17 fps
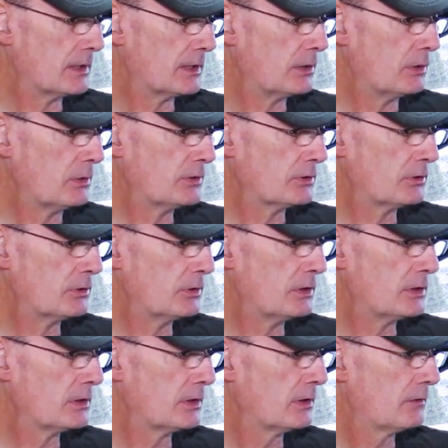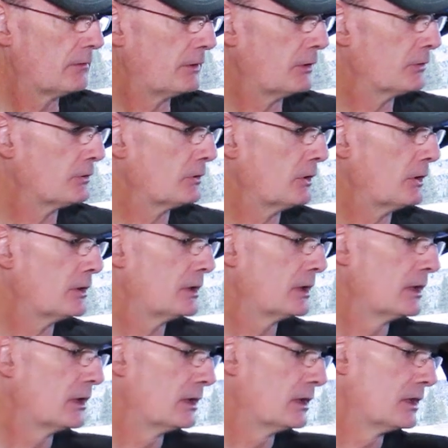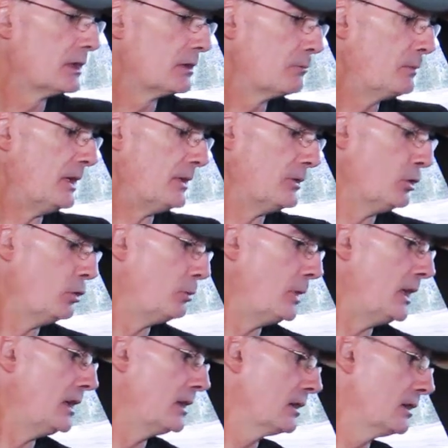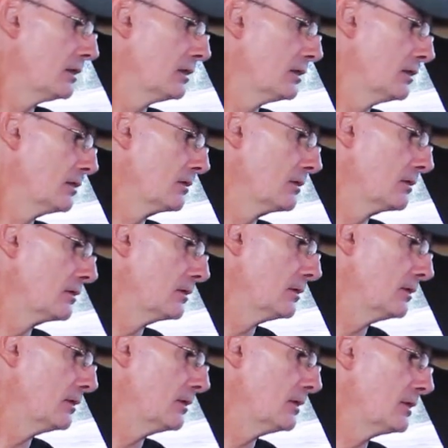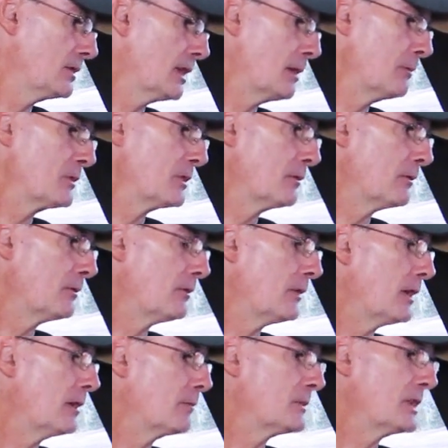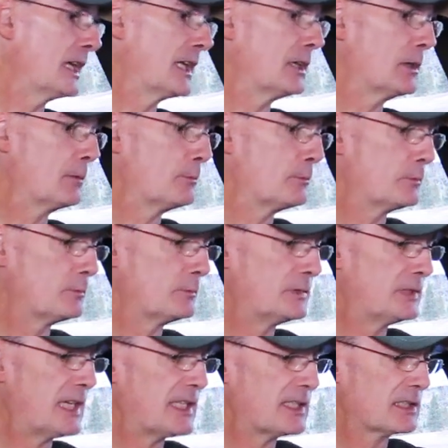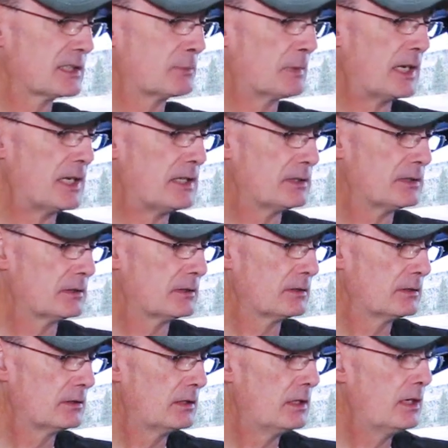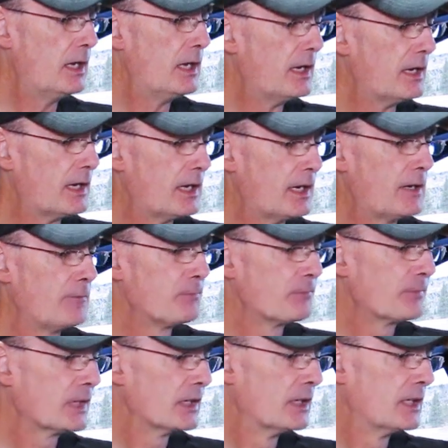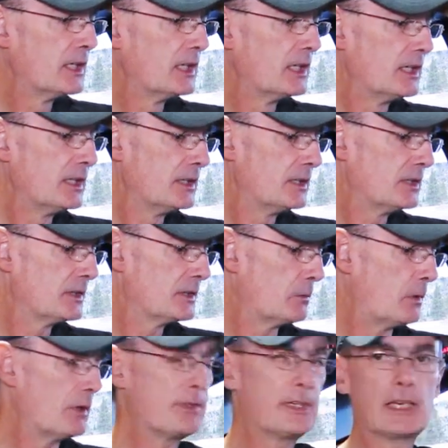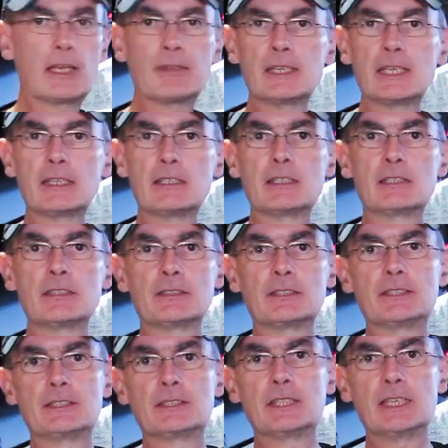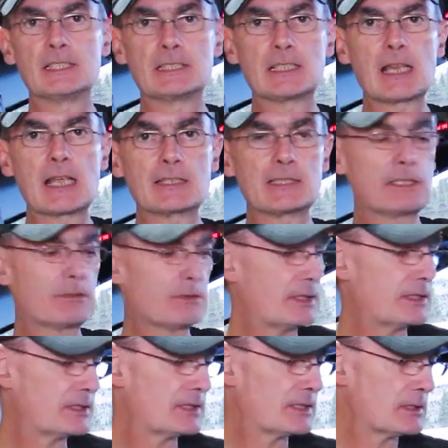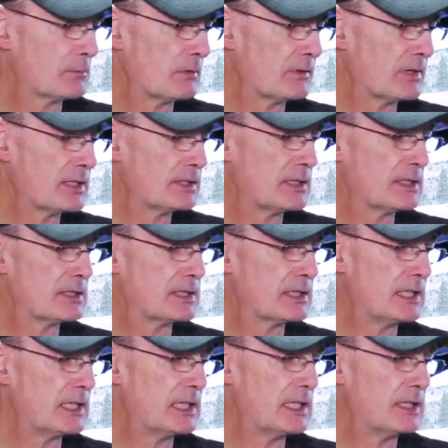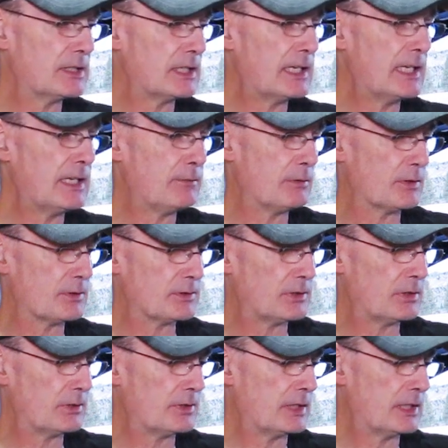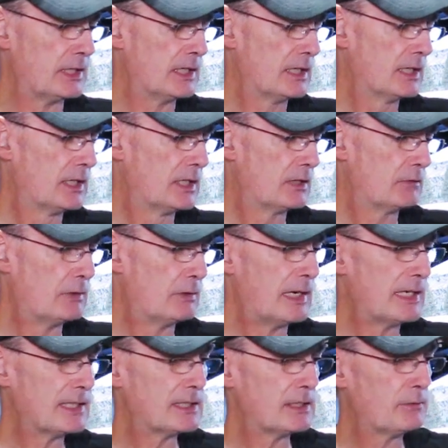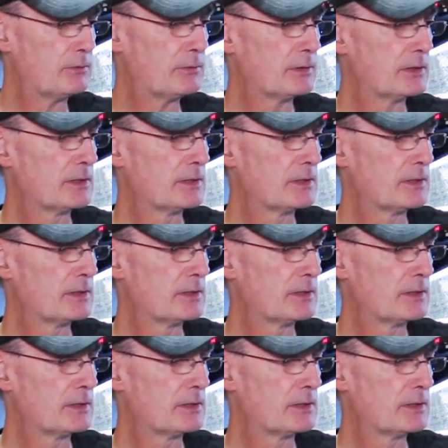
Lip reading: Looks good, feels good, a bit too big in terms of taking up desk space. The one thing I think that is a lasting criticism of this is the levers. The relative